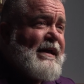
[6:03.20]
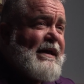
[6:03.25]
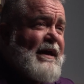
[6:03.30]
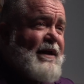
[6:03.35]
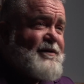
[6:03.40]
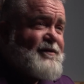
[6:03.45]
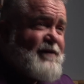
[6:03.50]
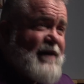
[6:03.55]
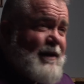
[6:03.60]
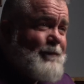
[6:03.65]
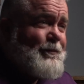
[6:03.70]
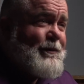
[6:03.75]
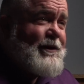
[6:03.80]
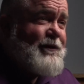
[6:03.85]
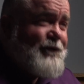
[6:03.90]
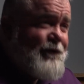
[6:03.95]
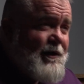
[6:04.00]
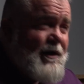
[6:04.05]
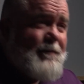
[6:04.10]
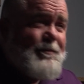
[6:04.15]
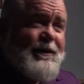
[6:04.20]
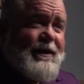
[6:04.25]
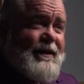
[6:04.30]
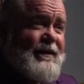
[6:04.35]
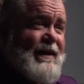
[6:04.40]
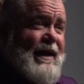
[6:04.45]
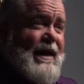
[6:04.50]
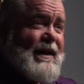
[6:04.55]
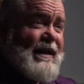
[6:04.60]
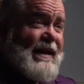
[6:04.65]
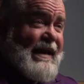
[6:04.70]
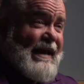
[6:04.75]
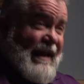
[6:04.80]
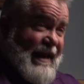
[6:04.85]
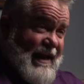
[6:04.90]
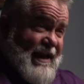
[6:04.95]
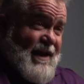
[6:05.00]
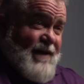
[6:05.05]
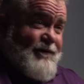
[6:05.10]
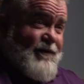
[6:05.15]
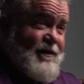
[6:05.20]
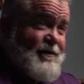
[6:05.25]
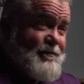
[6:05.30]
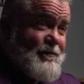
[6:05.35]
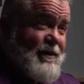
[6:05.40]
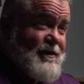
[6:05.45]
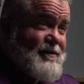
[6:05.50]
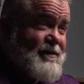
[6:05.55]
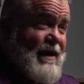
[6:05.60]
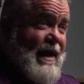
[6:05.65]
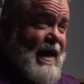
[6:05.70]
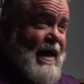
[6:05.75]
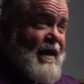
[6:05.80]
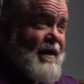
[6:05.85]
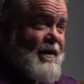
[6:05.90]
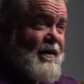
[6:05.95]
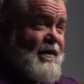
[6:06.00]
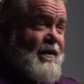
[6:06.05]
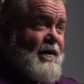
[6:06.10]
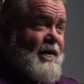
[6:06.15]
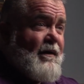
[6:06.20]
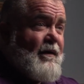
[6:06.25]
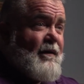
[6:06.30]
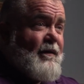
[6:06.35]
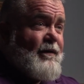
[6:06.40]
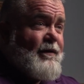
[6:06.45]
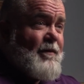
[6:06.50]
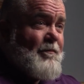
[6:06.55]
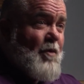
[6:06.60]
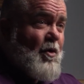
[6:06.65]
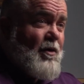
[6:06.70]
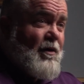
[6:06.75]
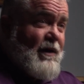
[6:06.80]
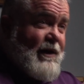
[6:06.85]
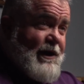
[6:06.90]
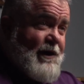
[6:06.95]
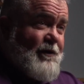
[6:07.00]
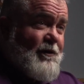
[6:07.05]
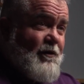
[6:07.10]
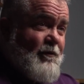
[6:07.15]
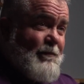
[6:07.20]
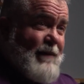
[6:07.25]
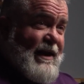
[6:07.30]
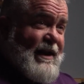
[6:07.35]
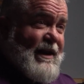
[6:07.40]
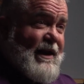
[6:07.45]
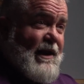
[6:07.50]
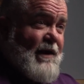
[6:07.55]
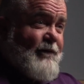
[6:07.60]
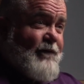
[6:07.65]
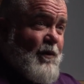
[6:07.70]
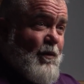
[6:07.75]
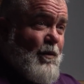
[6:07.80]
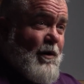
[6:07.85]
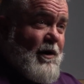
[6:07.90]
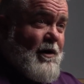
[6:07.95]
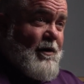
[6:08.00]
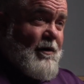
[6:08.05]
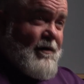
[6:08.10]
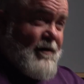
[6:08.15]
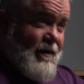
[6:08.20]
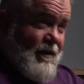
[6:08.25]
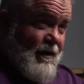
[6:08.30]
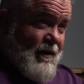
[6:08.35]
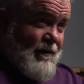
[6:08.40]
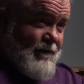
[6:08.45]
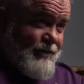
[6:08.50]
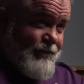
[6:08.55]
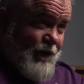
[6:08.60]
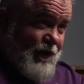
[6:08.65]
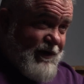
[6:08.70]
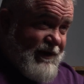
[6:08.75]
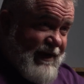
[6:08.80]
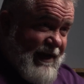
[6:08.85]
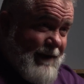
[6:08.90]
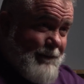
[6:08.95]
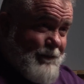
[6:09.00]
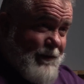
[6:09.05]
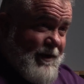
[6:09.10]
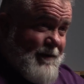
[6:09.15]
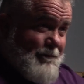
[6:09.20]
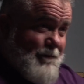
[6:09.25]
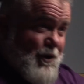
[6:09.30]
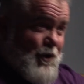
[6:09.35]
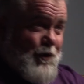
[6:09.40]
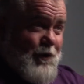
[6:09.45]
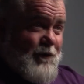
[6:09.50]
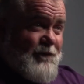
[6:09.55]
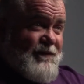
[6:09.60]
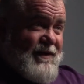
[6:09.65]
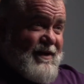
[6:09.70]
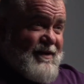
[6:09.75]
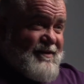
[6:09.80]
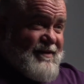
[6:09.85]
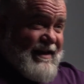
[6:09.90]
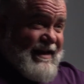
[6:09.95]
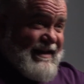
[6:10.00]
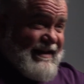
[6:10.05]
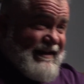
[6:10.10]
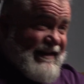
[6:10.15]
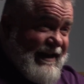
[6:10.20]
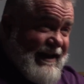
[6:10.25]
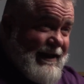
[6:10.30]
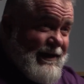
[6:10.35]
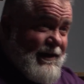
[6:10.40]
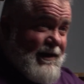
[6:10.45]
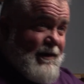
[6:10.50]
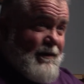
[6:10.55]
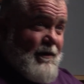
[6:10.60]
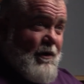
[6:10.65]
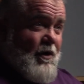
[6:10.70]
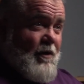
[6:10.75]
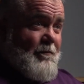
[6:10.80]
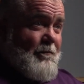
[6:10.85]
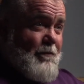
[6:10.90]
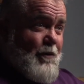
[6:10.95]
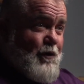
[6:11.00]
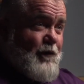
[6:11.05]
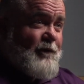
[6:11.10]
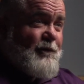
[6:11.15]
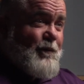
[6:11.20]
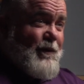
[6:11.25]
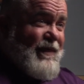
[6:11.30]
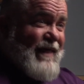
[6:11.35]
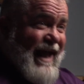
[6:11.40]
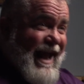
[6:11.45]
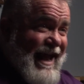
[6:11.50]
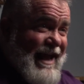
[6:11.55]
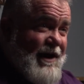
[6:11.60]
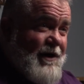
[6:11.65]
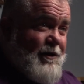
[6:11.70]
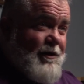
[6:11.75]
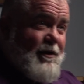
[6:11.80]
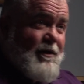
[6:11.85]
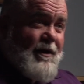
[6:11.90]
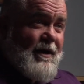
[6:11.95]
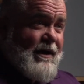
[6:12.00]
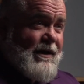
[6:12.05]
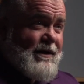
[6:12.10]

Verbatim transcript: It's deeply troubling that any of us must die. The more literal meaning of the word for deeply moved is indignant or moved with anger.